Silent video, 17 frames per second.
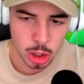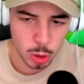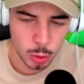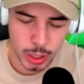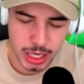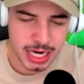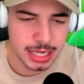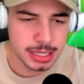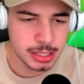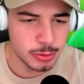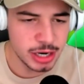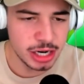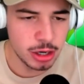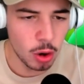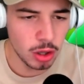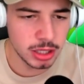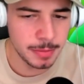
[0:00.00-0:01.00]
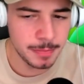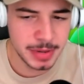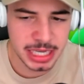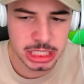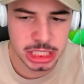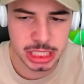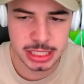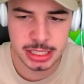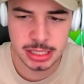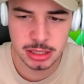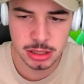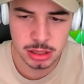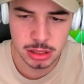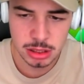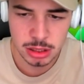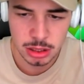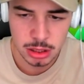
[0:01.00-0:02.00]
We need three golden peaches.
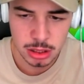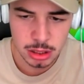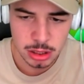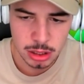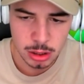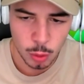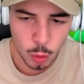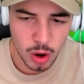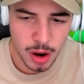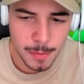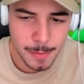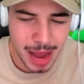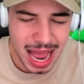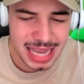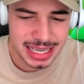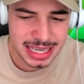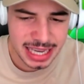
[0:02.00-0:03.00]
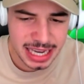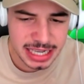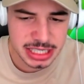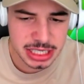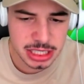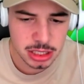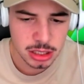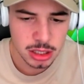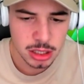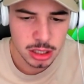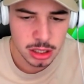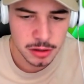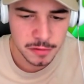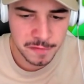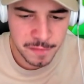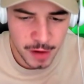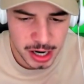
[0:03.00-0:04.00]
What my kids'
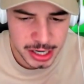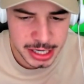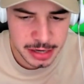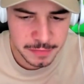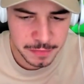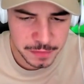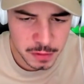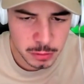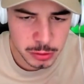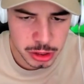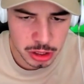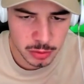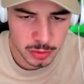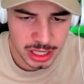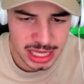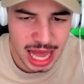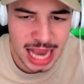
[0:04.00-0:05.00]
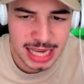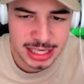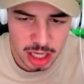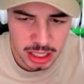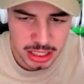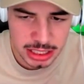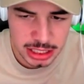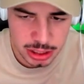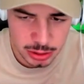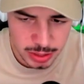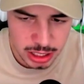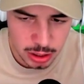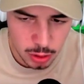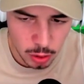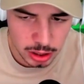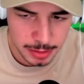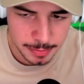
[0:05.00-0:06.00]
fucking future relies on is three
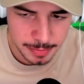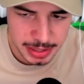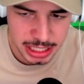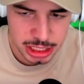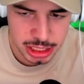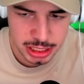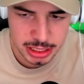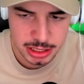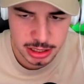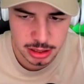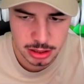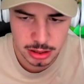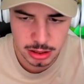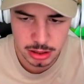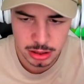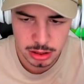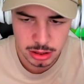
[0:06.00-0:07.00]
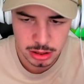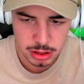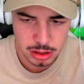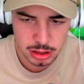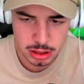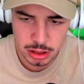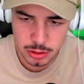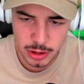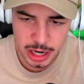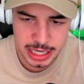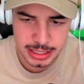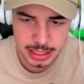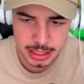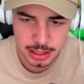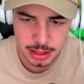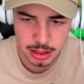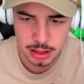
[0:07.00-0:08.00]
golden peaches. It's
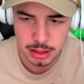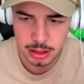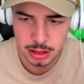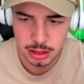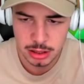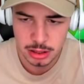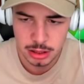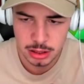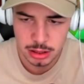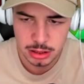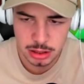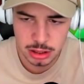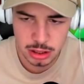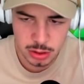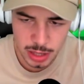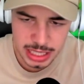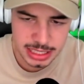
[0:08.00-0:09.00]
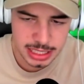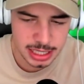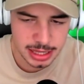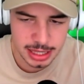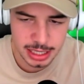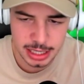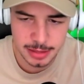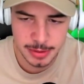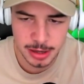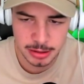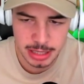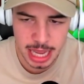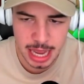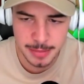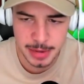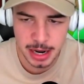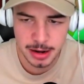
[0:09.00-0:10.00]
crazy. It's crazy to think about
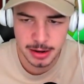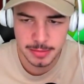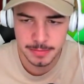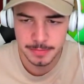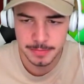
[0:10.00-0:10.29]
that, man.